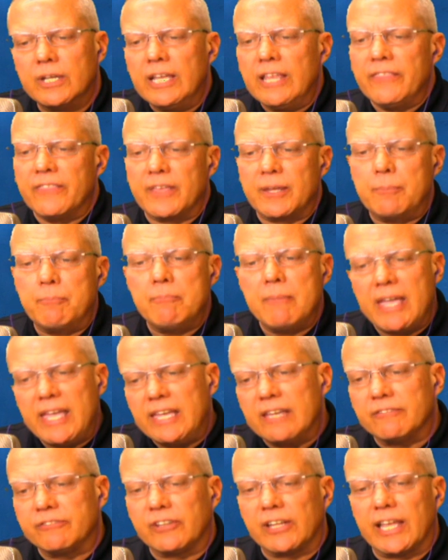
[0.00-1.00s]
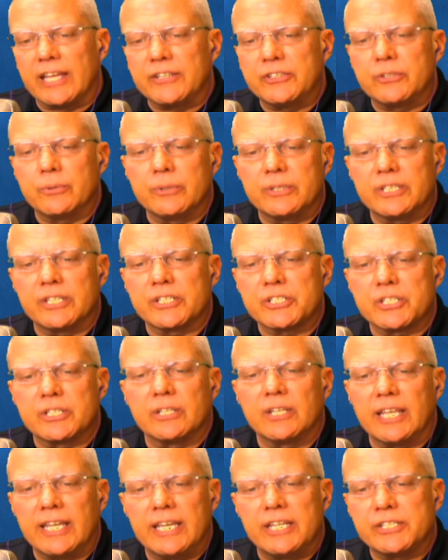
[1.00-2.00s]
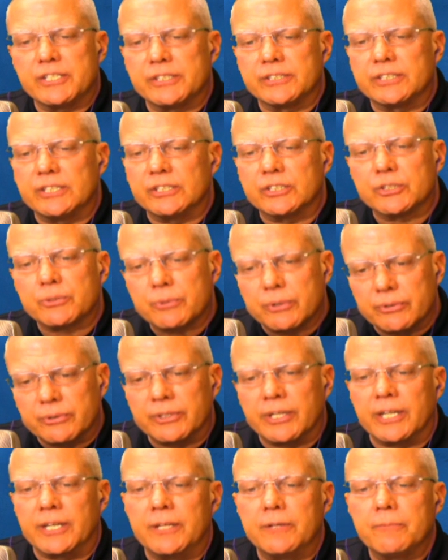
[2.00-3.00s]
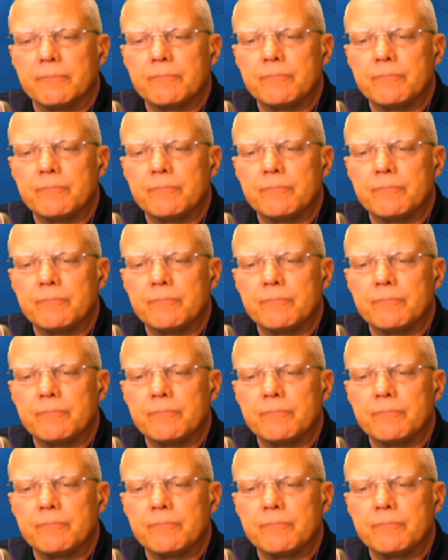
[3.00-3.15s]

that may have led to additional agency scrutiny,